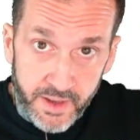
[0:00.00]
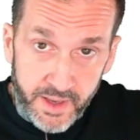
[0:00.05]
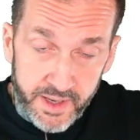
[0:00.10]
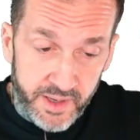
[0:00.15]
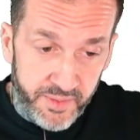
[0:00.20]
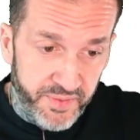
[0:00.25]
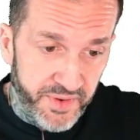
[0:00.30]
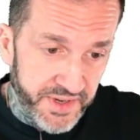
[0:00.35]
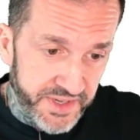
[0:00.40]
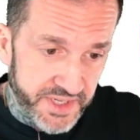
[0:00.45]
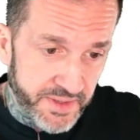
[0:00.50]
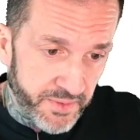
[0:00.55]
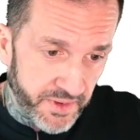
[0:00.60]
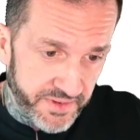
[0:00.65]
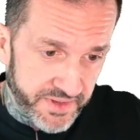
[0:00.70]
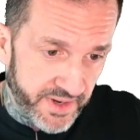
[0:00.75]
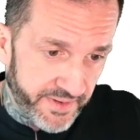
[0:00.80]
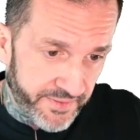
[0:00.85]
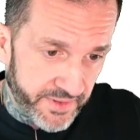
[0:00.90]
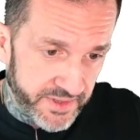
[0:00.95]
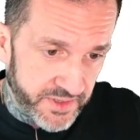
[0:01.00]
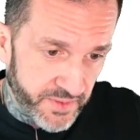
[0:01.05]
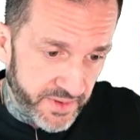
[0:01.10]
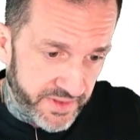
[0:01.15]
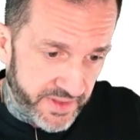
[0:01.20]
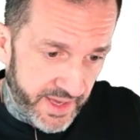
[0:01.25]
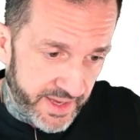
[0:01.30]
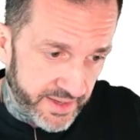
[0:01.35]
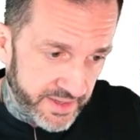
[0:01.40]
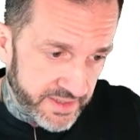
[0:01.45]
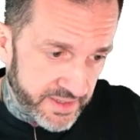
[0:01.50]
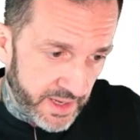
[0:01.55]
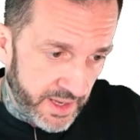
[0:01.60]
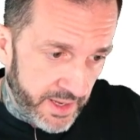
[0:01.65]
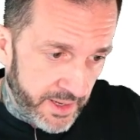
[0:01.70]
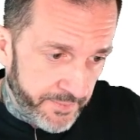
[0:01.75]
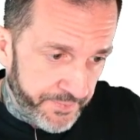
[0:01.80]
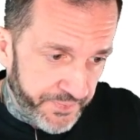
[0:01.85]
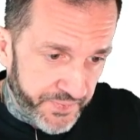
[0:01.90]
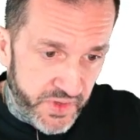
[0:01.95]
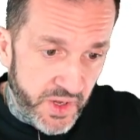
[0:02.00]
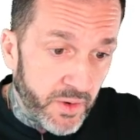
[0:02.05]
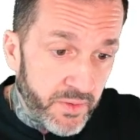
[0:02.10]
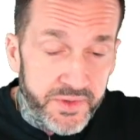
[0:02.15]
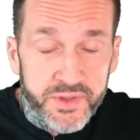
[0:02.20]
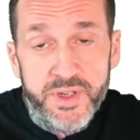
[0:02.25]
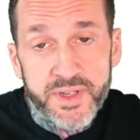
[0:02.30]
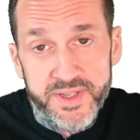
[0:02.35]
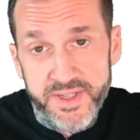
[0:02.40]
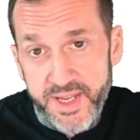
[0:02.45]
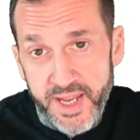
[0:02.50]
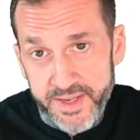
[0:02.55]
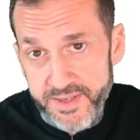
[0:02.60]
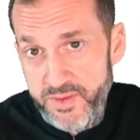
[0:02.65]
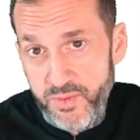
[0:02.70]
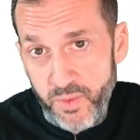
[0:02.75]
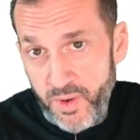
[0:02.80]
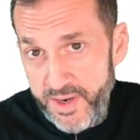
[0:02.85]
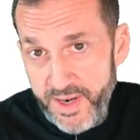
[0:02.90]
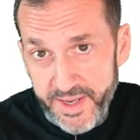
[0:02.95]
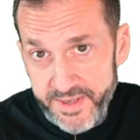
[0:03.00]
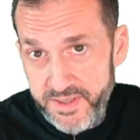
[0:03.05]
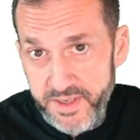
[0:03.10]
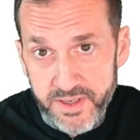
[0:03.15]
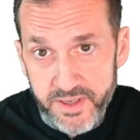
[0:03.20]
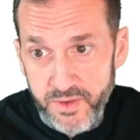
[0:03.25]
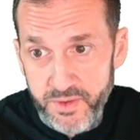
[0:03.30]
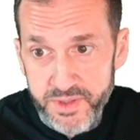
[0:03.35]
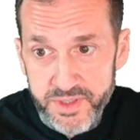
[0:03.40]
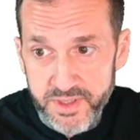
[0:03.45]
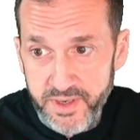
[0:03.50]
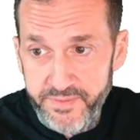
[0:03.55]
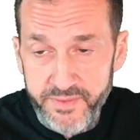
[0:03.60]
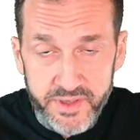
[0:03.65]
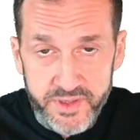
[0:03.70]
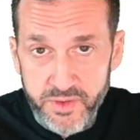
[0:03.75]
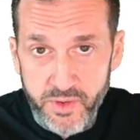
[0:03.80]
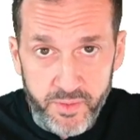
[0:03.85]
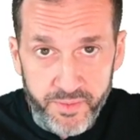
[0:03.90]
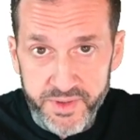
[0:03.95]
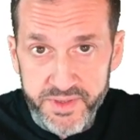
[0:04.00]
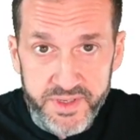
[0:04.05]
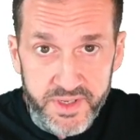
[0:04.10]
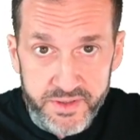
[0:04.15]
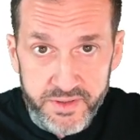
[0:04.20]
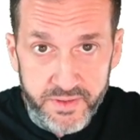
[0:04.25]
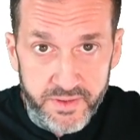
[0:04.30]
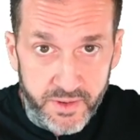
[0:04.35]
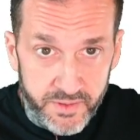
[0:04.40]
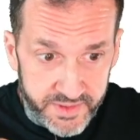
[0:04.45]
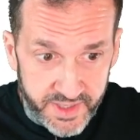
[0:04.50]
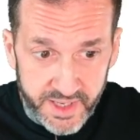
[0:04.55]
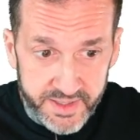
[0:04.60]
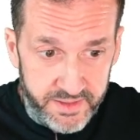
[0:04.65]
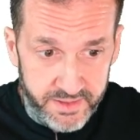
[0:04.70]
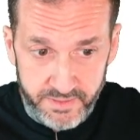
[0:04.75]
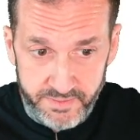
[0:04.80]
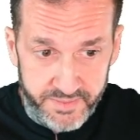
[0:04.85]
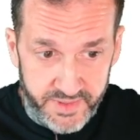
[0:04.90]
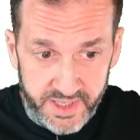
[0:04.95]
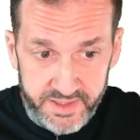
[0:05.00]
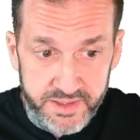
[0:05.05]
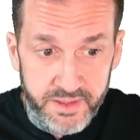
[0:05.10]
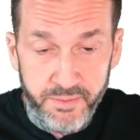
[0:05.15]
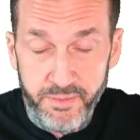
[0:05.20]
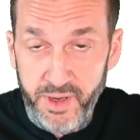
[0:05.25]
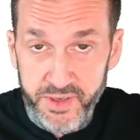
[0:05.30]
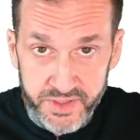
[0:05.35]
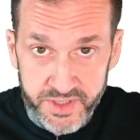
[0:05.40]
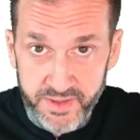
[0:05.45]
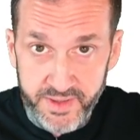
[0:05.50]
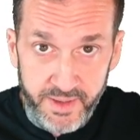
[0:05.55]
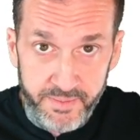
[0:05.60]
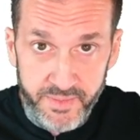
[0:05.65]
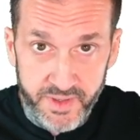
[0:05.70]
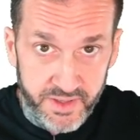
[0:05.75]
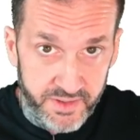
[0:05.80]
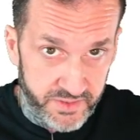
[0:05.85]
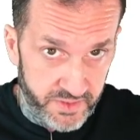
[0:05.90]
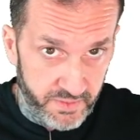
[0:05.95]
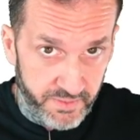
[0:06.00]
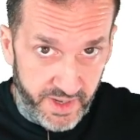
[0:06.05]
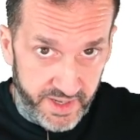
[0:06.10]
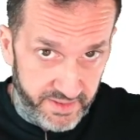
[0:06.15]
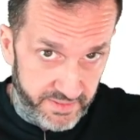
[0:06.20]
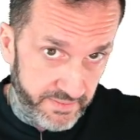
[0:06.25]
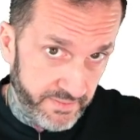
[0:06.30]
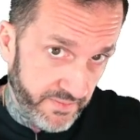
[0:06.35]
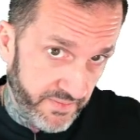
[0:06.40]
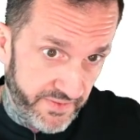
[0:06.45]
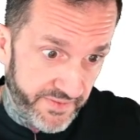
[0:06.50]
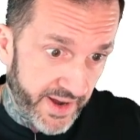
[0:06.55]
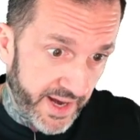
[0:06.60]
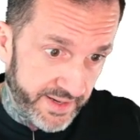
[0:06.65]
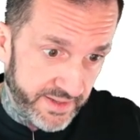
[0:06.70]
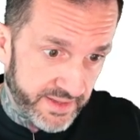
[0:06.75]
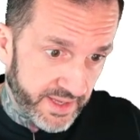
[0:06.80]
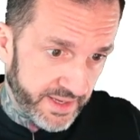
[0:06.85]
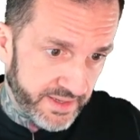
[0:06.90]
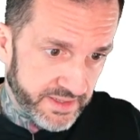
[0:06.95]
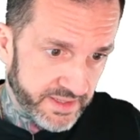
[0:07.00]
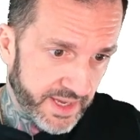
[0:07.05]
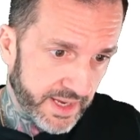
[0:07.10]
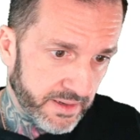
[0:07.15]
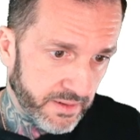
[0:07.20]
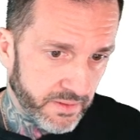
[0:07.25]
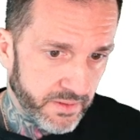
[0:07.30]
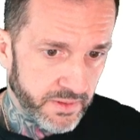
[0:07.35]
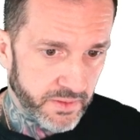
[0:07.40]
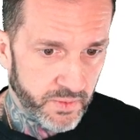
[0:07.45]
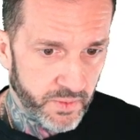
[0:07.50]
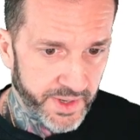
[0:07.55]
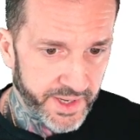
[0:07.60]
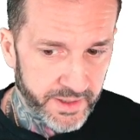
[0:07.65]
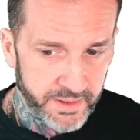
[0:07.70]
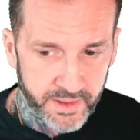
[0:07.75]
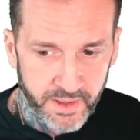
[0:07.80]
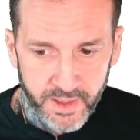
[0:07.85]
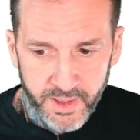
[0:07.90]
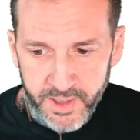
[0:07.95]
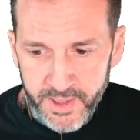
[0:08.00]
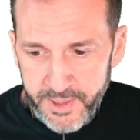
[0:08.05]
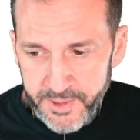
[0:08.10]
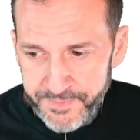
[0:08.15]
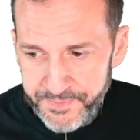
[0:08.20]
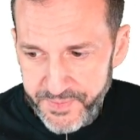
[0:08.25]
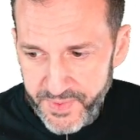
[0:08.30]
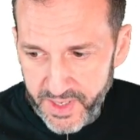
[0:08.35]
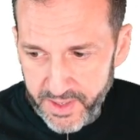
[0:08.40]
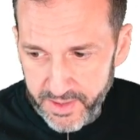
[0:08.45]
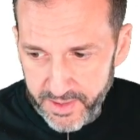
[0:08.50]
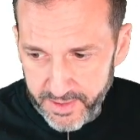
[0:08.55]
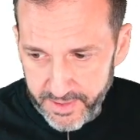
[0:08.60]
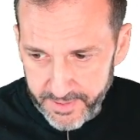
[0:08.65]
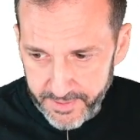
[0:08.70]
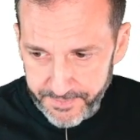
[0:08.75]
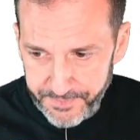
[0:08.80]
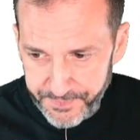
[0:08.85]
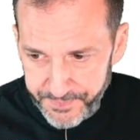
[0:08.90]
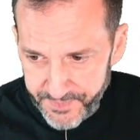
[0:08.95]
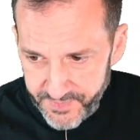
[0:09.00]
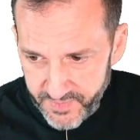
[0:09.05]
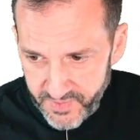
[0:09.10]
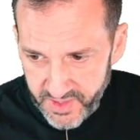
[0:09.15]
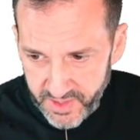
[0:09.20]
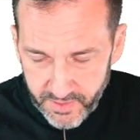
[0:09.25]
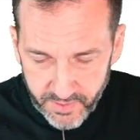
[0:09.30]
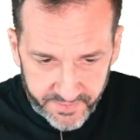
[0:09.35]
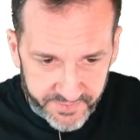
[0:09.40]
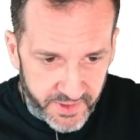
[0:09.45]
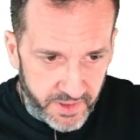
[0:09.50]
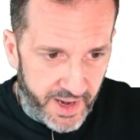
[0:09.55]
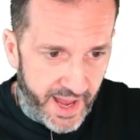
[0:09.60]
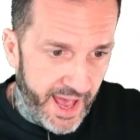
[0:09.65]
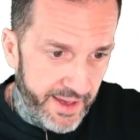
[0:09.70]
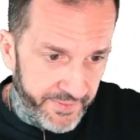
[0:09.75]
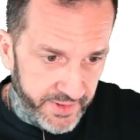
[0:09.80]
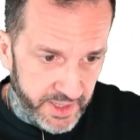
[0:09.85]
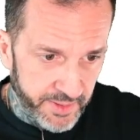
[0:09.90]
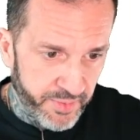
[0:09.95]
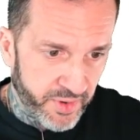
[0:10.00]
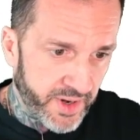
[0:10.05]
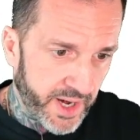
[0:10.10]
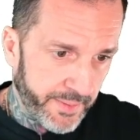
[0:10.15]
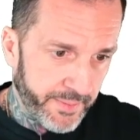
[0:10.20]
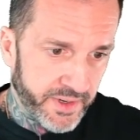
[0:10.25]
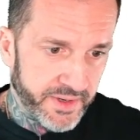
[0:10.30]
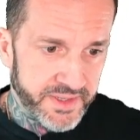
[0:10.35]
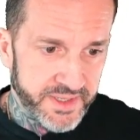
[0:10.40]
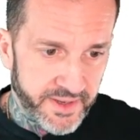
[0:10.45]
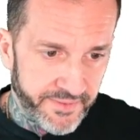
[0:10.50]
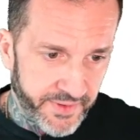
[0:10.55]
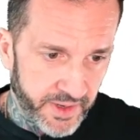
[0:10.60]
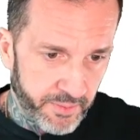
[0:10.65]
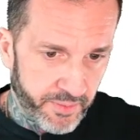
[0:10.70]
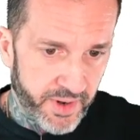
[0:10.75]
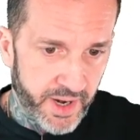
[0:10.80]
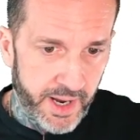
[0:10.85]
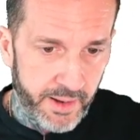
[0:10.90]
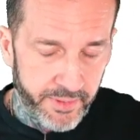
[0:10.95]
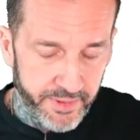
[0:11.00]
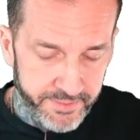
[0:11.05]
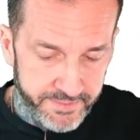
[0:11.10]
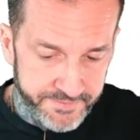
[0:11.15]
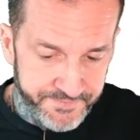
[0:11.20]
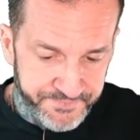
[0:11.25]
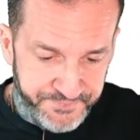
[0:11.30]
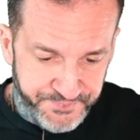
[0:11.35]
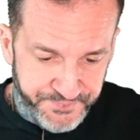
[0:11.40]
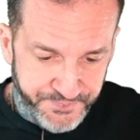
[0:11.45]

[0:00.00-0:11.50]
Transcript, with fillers: an appreciable difference with things. Don't just test one execution of the store procedure though. Test test a bunch of them because you might find things get a little weird. Um, you know, if you're having a parameter sniffing problem,